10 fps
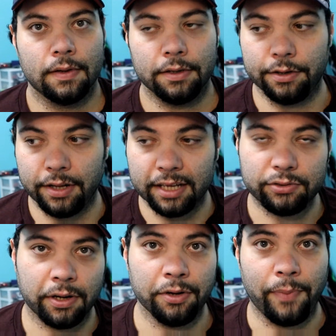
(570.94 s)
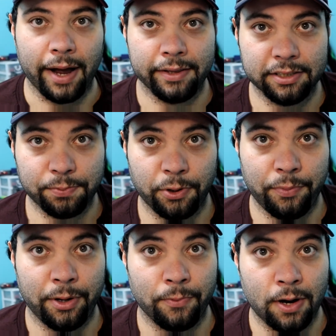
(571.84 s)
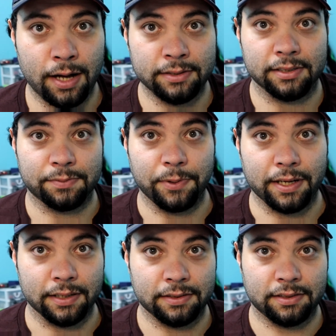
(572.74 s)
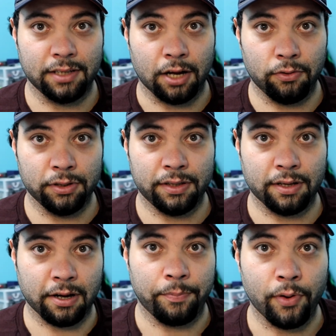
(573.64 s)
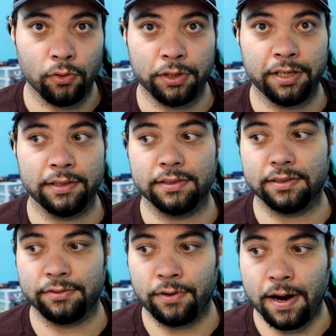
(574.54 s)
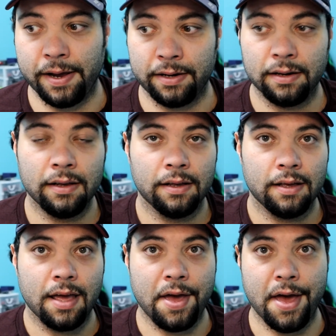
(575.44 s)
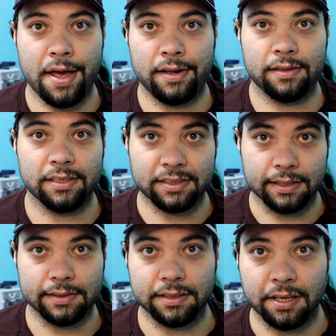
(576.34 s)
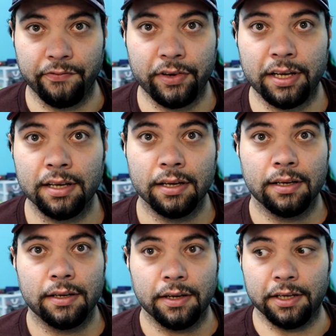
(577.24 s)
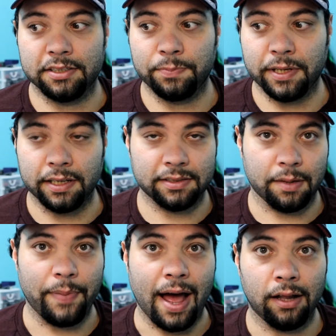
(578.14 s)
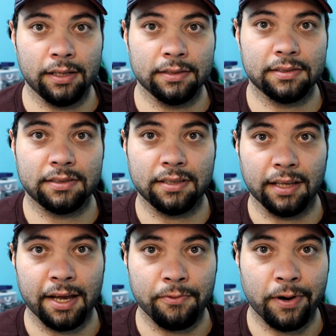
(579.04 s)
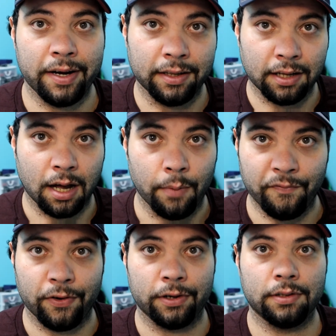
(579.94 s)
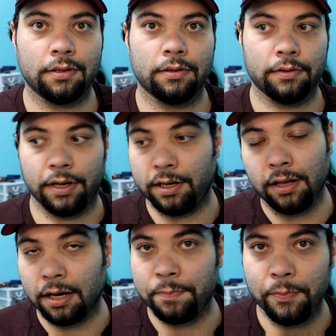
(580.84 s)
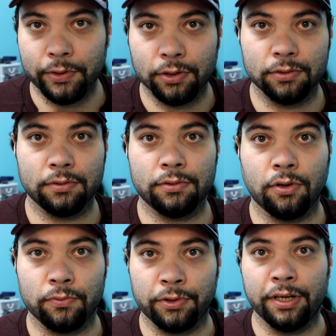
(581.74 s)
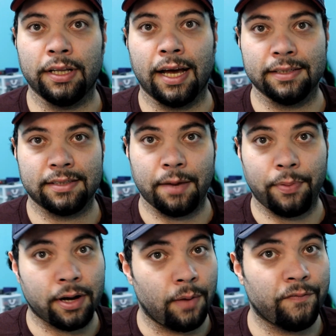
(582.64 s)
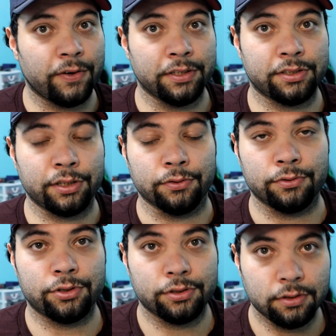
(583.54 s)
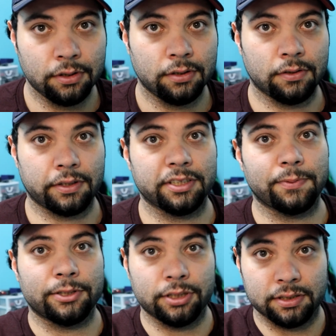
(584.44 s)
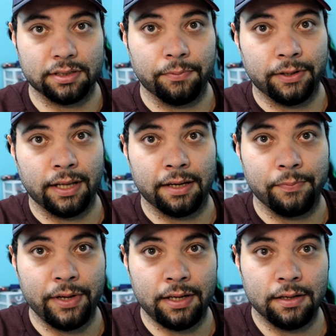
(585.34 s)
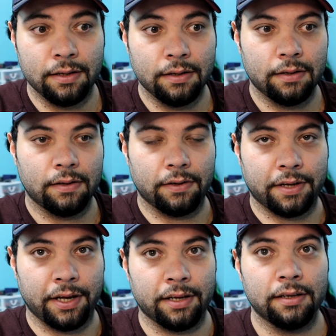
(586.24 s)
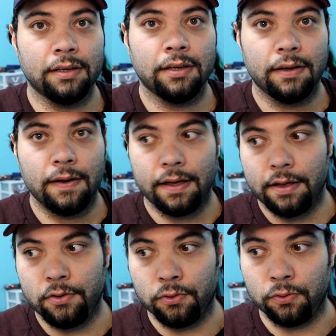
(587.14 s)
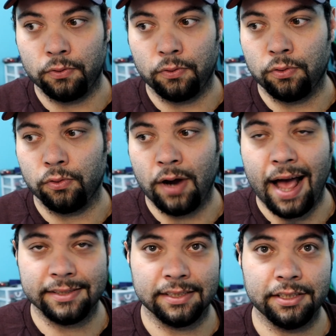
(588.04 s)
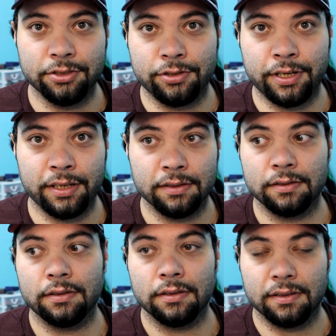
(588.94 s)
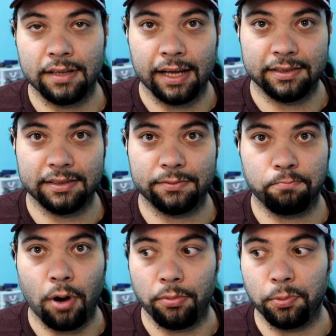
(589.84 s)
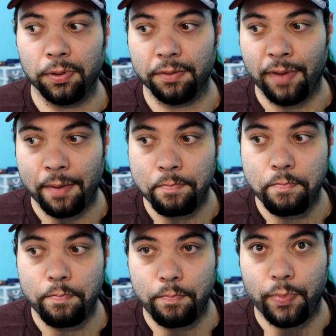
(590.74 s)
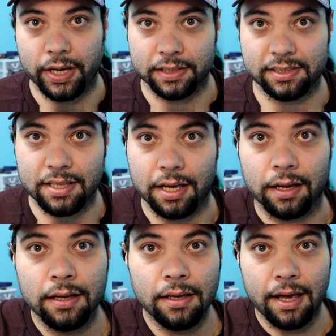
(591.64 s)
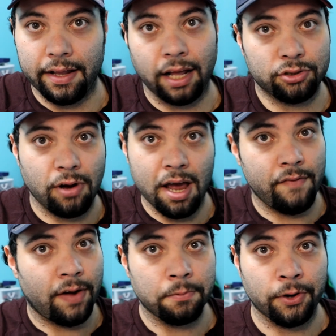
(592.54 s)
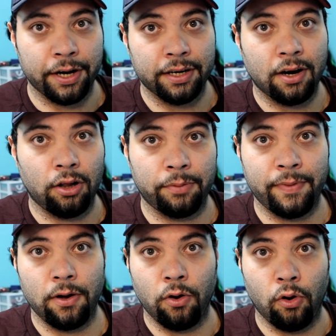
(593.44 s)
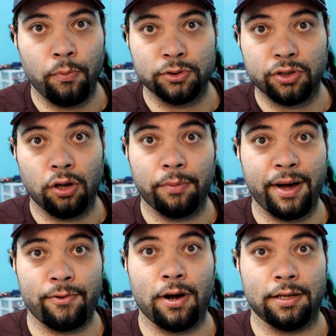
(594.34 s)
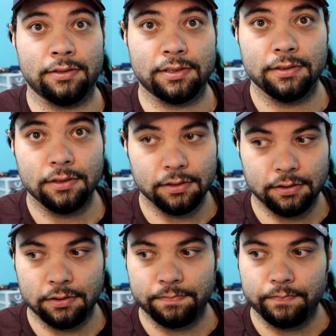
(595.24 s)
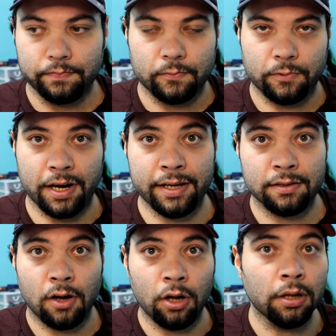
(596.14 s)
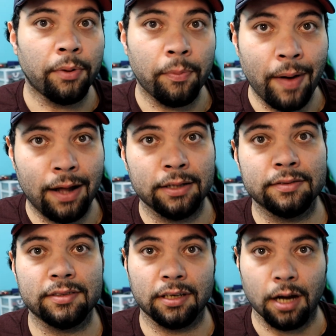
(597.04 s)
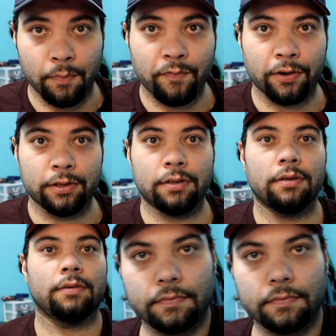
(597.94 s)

You know, that's why you buy these premium rods. It's because not only the components, right, and the sensitivity, it's because of the balance, the lightweight, and the comfort, right? A lot of people don't realize that, but comfort is huge, okay? Especially as someone like me, okay, who has an injury. That's probably my biggest thing, and that's why I've upgraded almost all of my rods, right? All about balance and comfort.